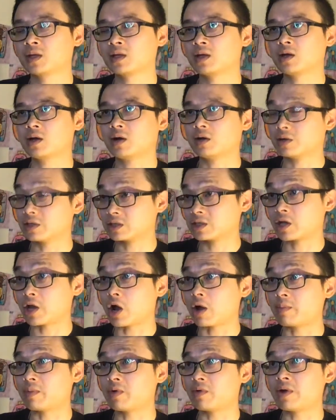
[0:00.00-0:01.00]
the
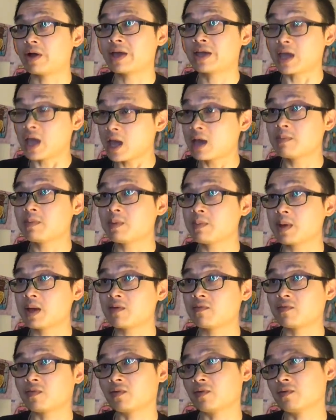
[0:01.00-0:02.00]
scalp, or it can be
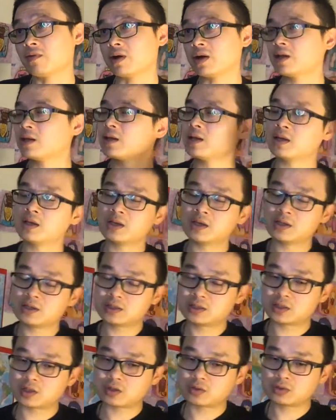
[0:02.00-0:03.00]
painful, right?
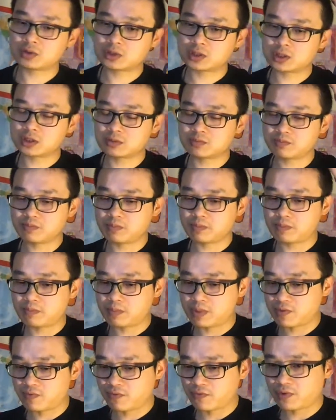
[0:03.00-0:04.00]
So just
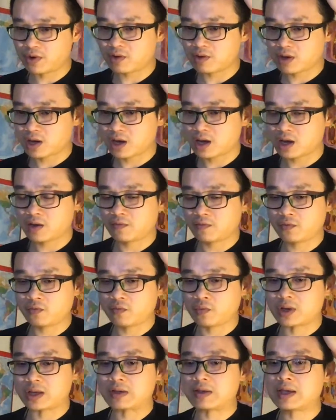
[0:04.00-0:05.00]
be very careful
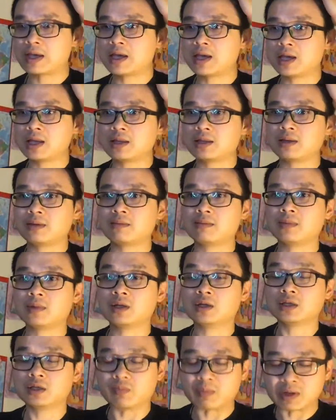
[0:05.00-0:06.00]
when you hit.
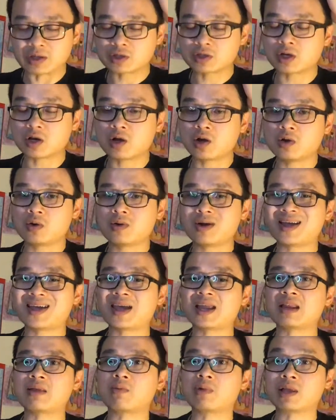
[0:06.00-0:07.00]
Be slow,
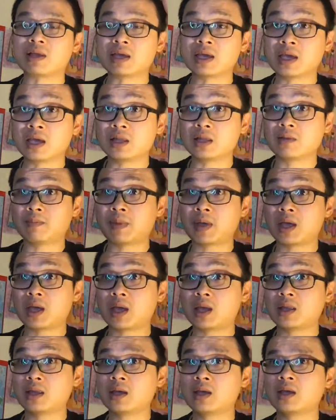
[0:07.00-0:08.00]
and when you hit the
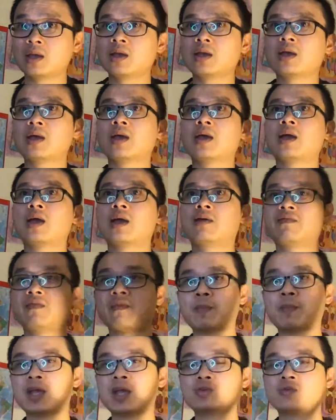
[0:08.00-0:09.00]
pain, if the
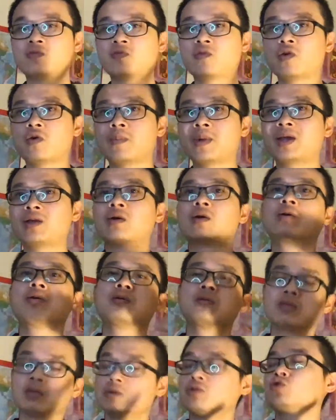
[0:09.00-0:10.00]
patient feel pain,
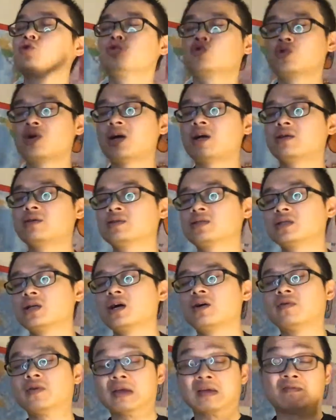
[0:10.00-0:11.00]
or you should try
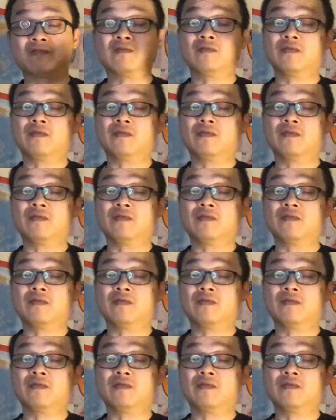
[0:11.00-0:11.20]
yourself. If